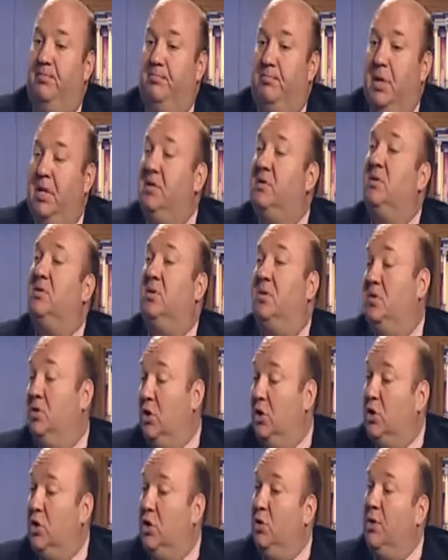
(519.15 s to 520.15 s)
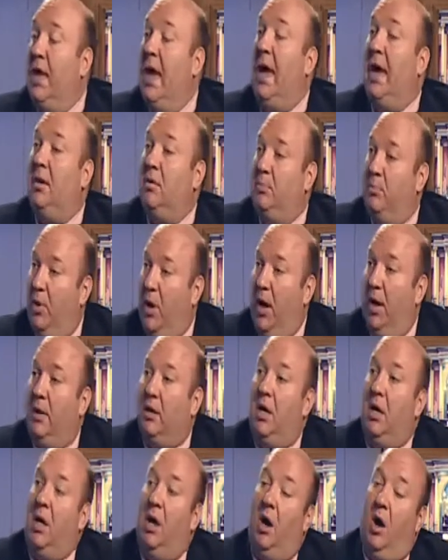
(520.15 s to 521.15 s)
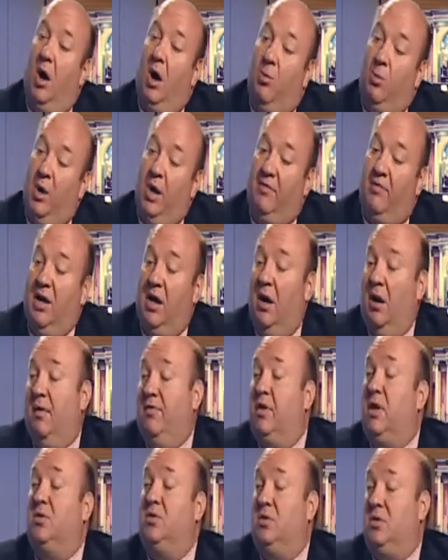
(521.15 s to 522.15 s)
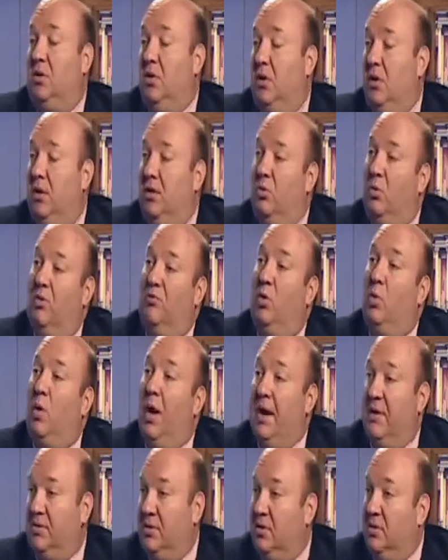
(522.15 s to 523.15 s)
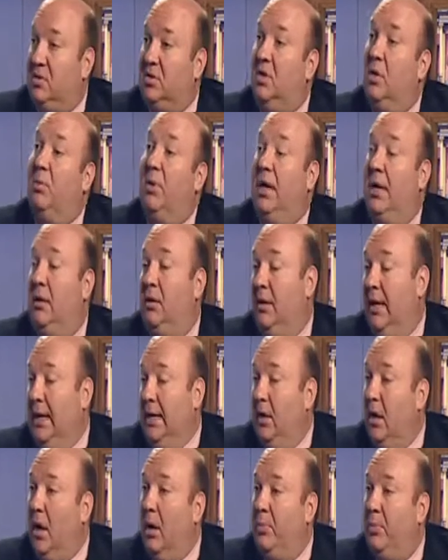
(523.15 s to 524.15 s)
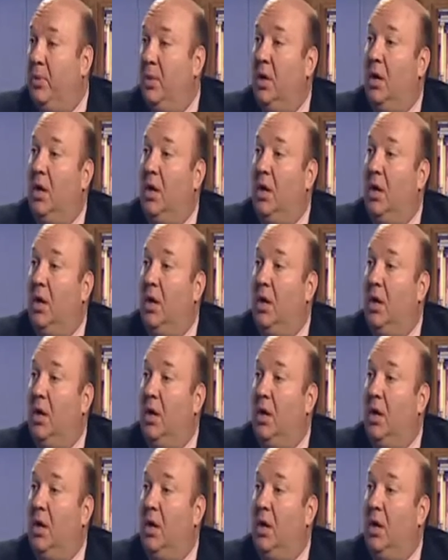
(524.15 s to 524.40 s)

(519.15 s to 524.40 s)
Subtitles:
businesses that do that, but we have an area of concern in the River Raisin that's still being cleaned up